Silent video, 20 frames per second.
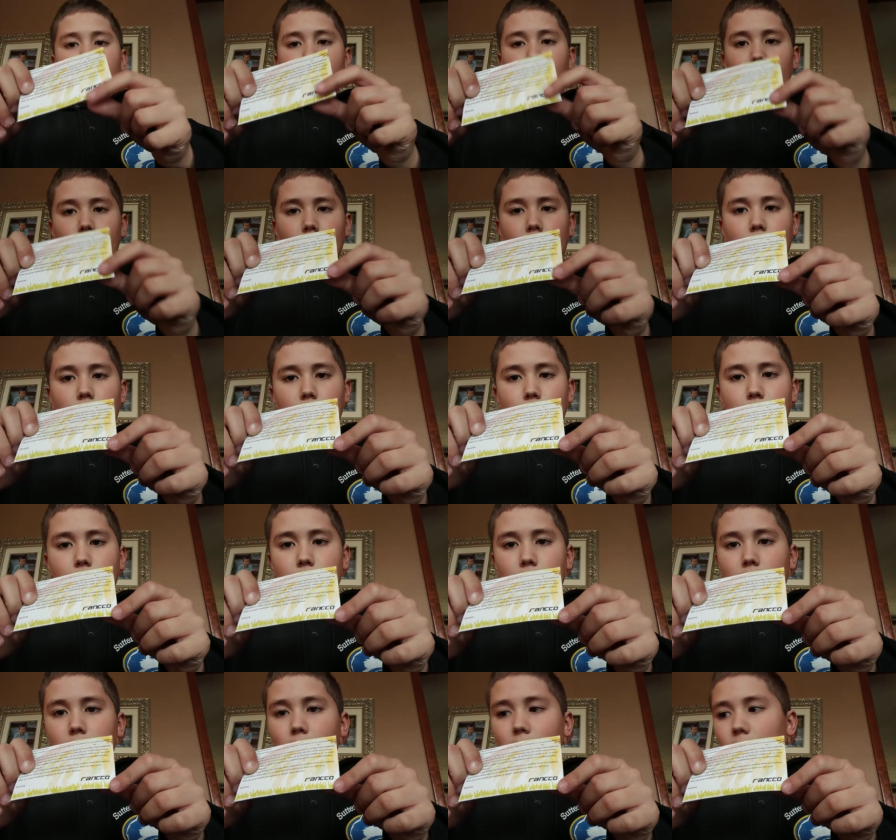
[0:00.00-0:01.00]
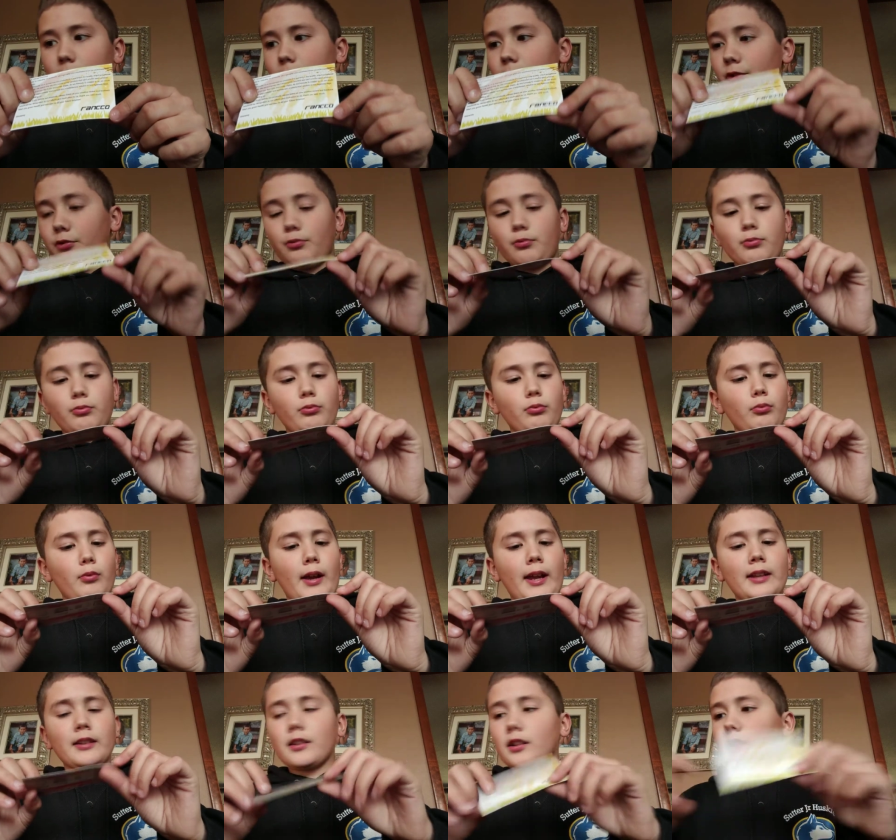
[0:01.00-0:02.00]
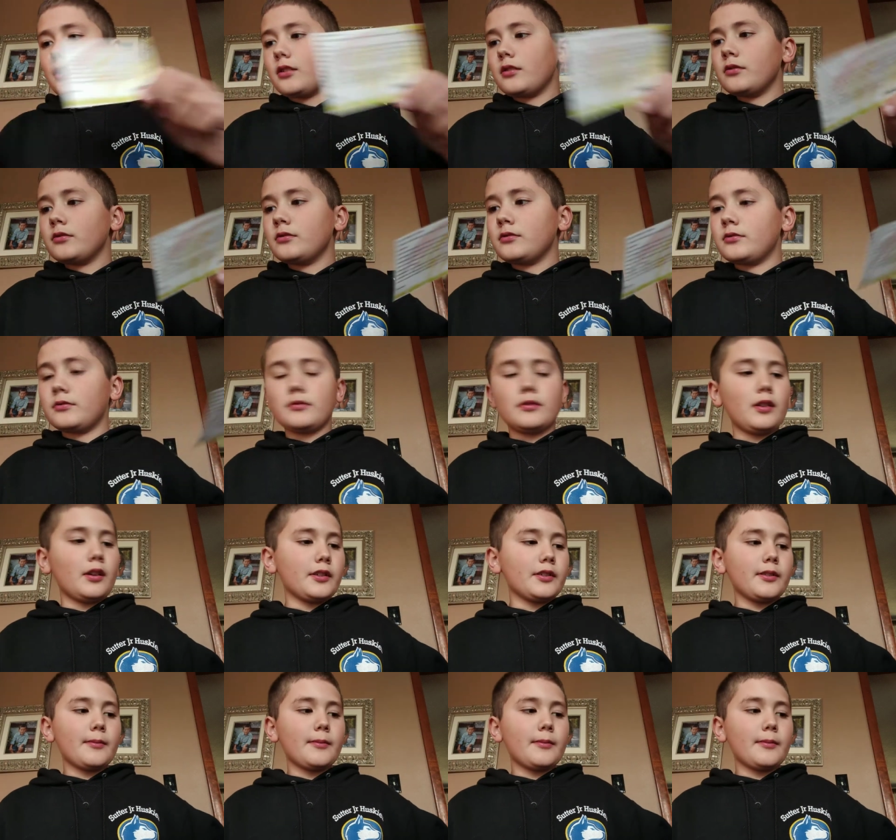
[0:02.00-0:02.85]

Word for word: The company name is Ranco or